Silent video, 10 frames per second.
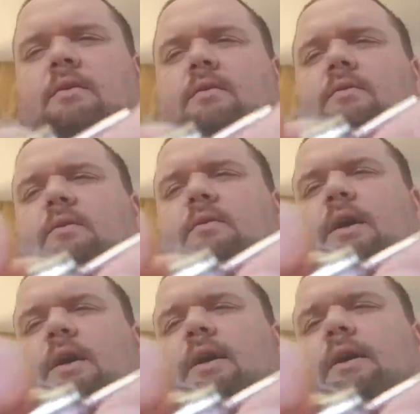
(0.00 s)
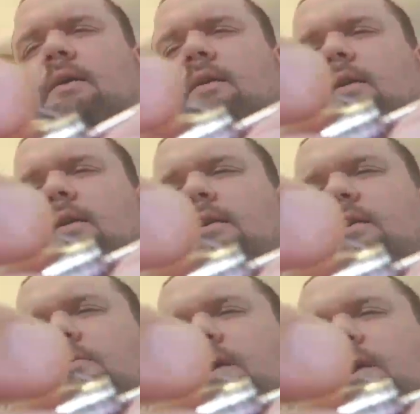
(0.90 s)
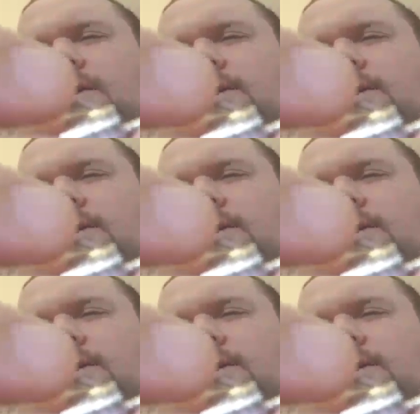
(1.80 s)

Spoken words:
right here. You can barely